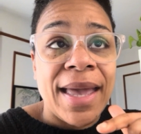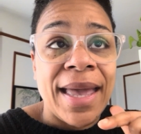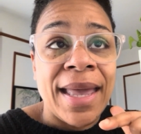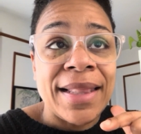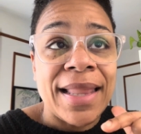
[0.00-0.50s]

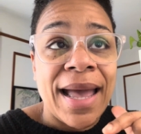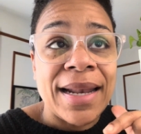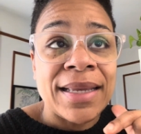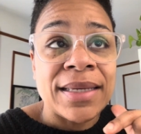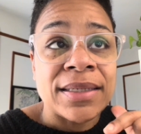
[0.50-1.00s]
And that
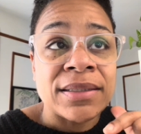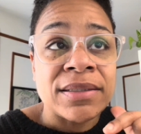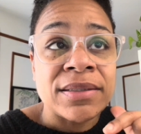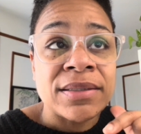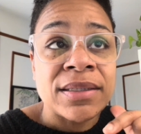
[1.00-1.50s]

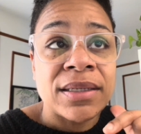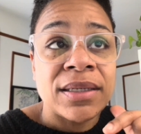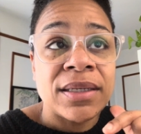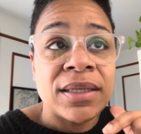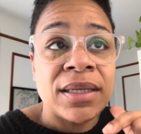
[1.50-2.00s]
is
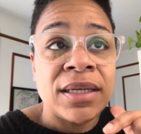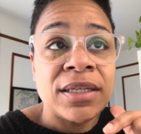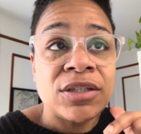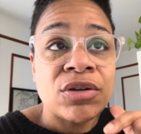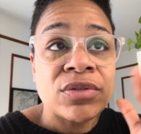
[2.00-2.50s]

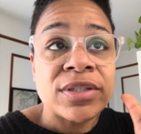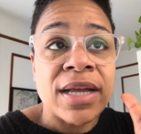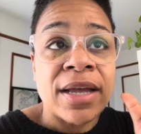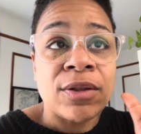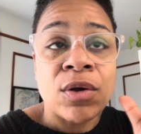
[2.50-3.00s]

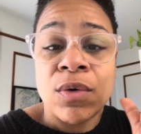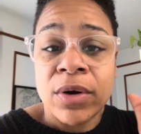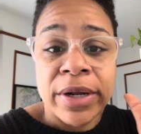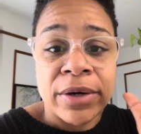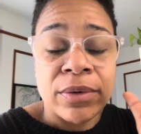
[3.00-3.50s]
Indo-style corn.
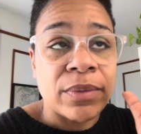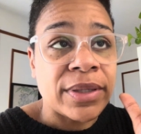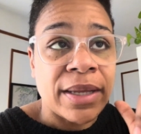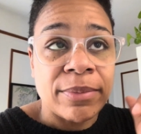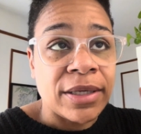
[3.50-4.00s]
I don't know what
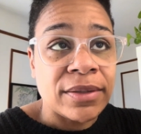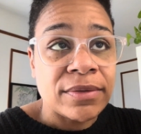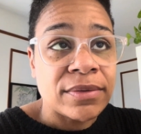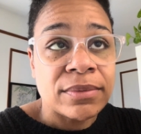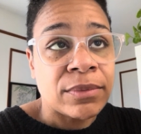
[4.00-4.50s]
that
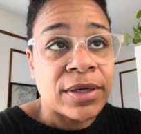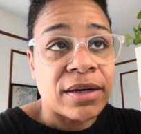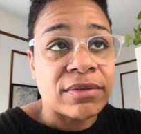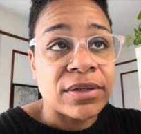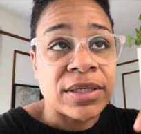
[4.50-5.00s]
means.
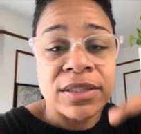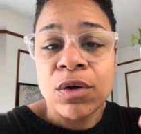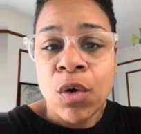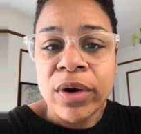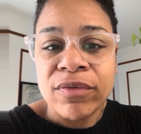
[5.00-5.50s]
Whatever. It's a
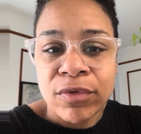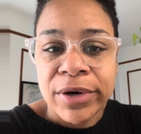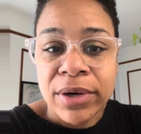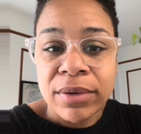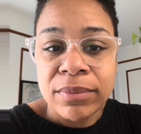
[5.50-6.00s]
corn
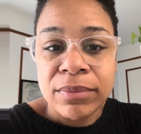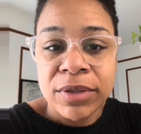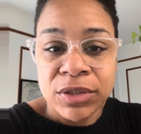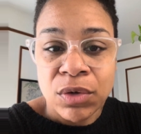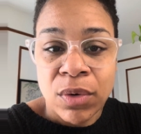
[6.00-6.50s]
fritter.
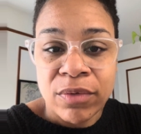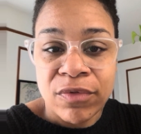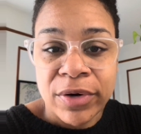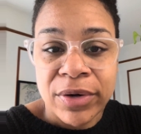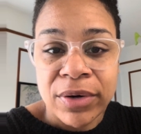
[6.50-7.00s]
It's a corn
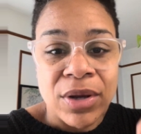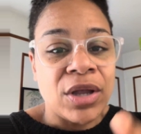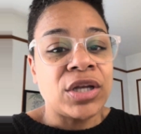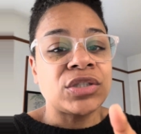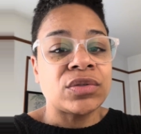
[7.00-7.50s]
fritter.
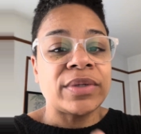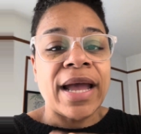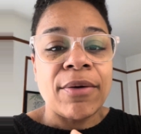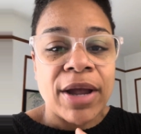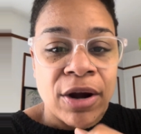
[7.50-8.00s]
So
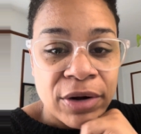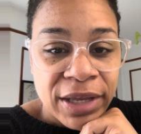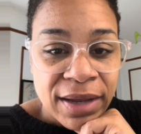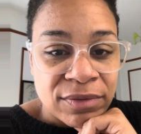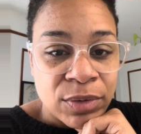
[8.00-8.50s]
now I already
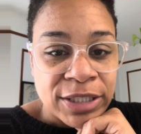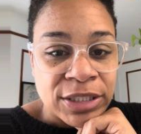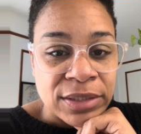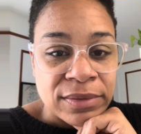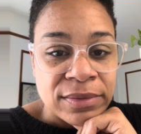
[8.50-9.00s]
have
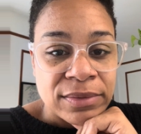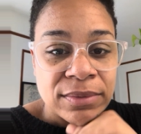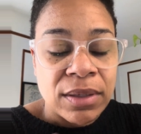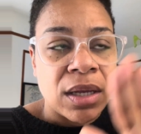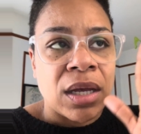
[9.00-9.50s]
questions.
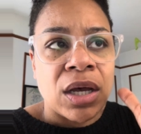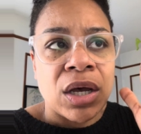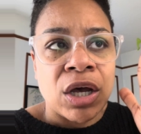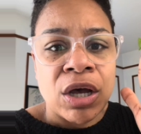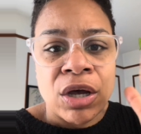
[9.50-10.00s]

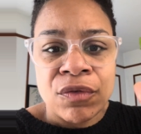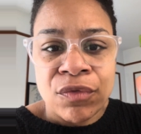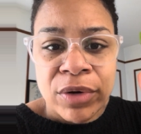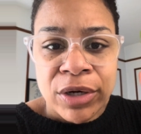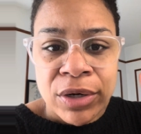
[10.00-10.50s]
A
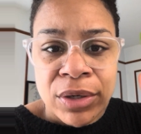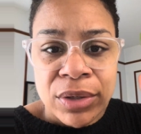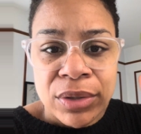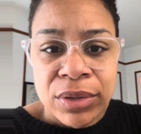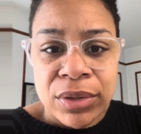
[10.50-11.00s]
fritter.
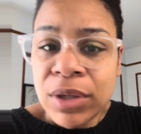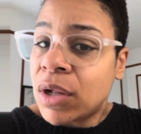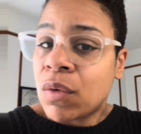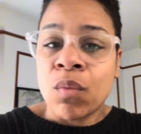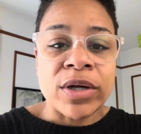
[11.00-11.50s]

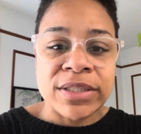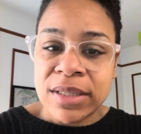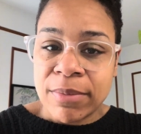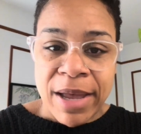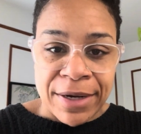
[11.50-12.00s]
What's in
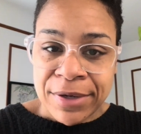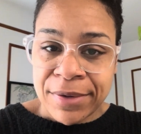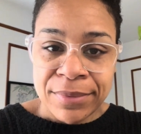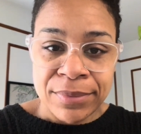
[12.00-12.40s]
the batter?